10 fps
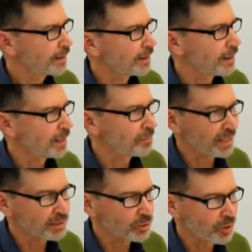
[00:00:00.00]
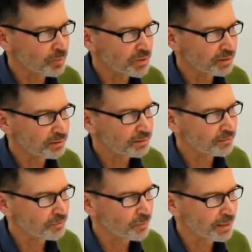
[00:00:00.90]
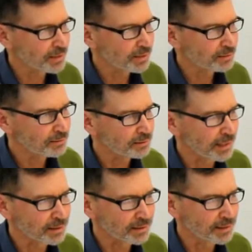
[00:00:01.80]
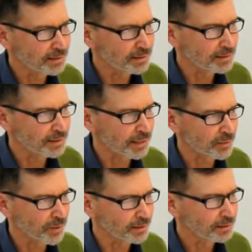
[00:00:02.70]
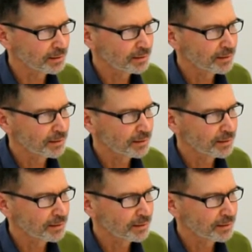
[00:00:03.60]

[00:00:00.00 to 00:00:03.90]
Martin Thompson from Wellington, now Dunedin, is the other one.